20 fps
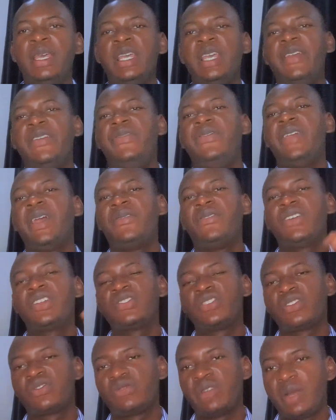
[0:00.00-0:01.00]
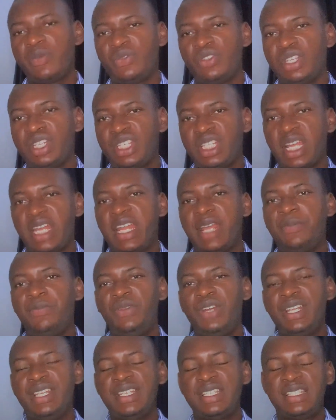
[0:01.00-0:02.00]
If you have not subscribed to this channel,
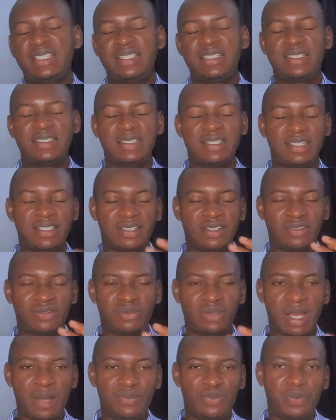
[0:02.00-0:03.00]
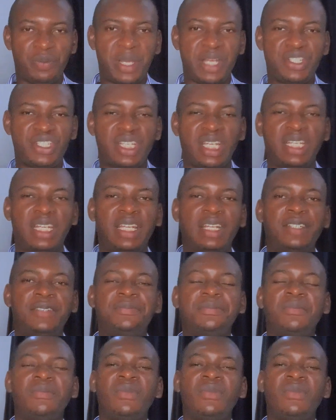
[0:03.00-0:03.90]
please subscribe to my channel,